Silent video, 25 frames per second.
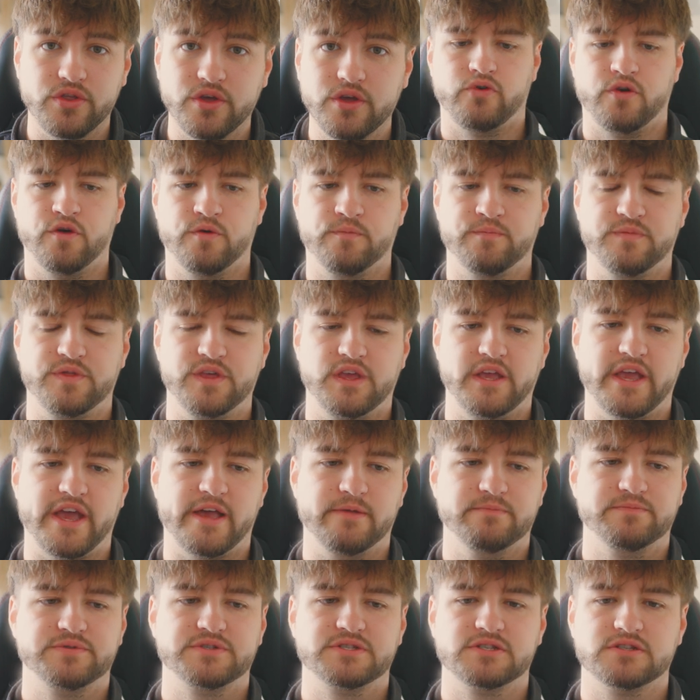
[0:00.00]
From the
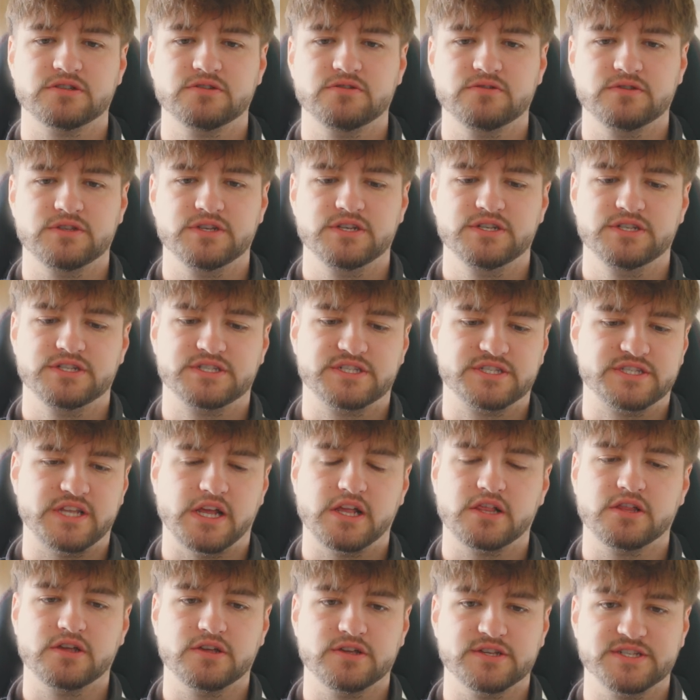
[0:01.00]
absolutely
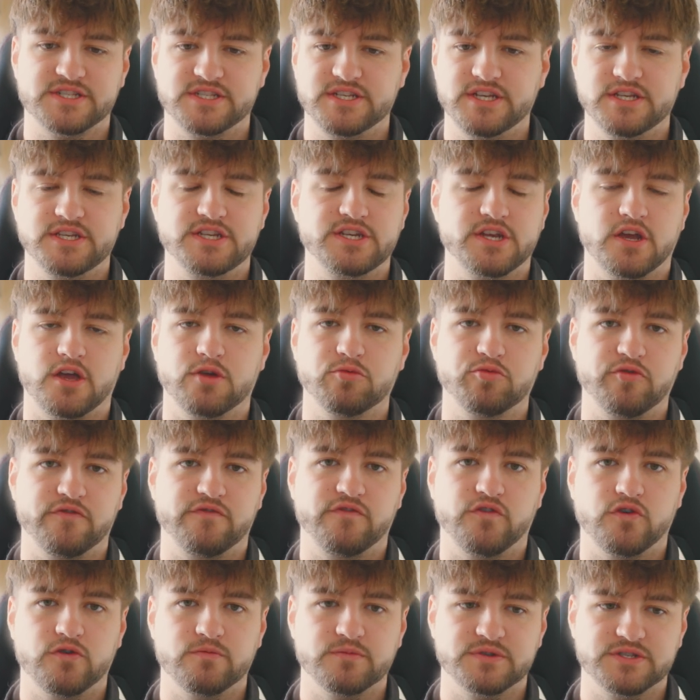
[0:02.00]
stellar CGI
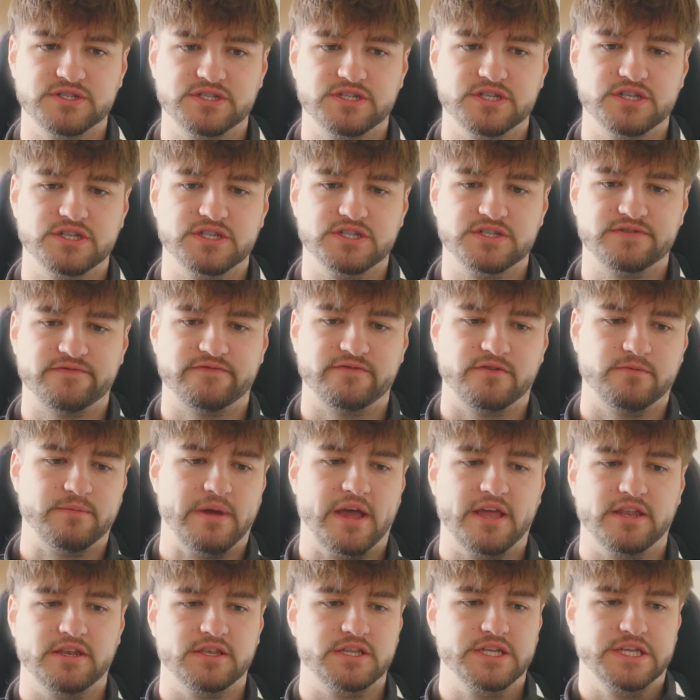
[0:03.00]
performances from
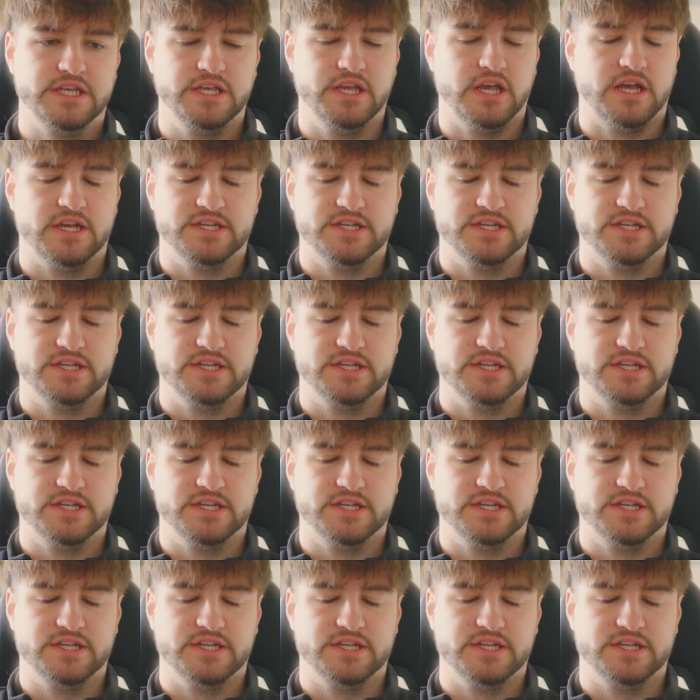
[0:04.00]
Andy,